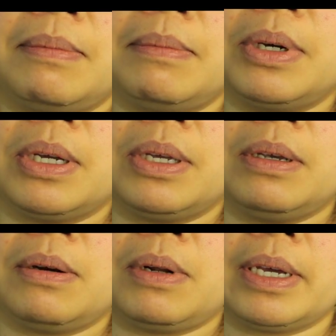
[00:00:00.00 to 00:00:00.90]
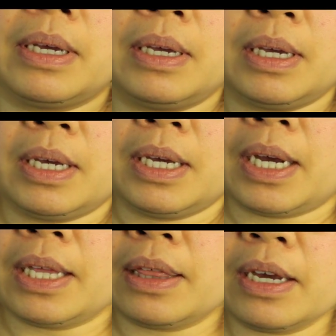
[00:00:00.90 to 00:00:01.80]
But you know, like
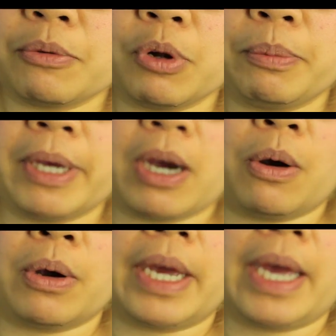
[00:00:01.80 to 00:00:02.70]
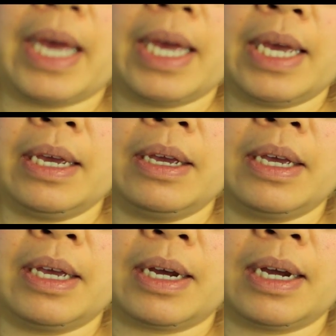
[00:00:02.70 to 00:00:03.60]
I think it would be okay.
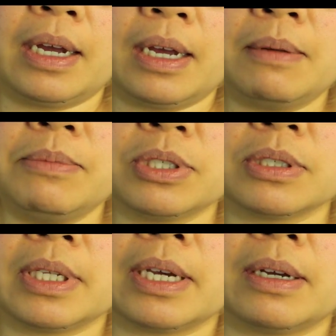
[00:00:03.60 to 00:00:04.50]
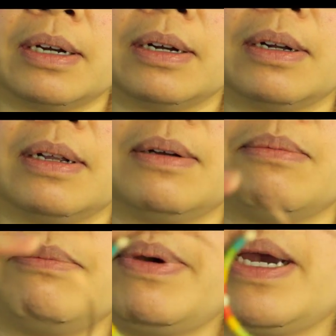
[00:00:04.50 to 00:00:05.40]
I'm just like a
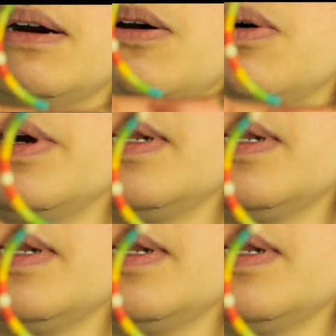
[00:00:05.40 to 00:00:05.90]
paranoid